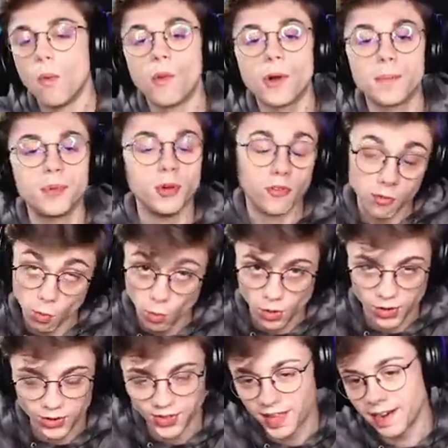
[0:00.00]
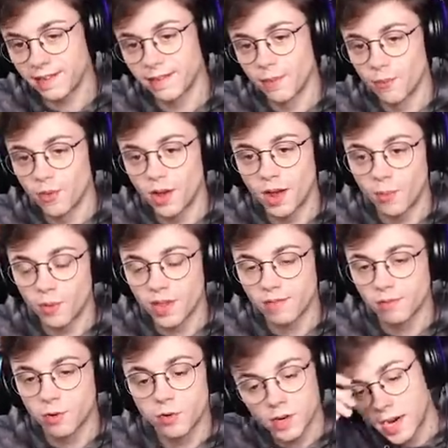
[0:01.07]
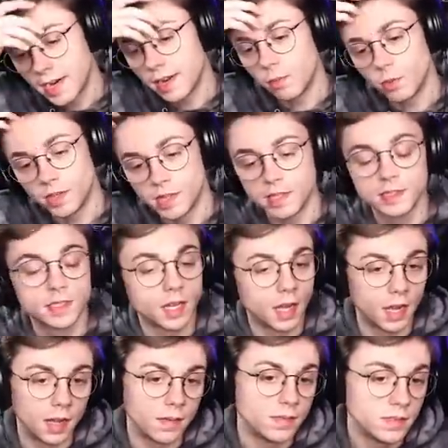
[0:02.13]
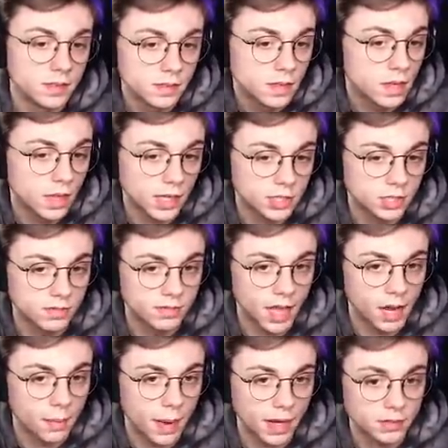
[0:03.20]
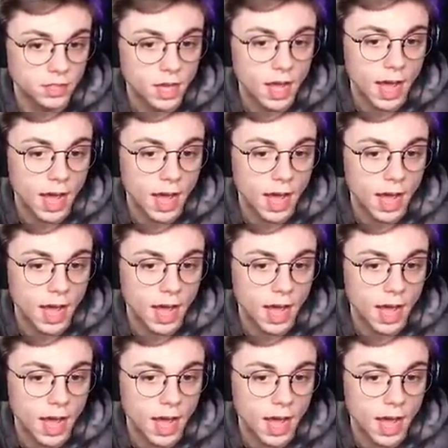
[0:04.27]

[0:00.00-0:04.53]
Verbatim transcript: What a beautiful world that uh, we have created with this uh, collection of data packs.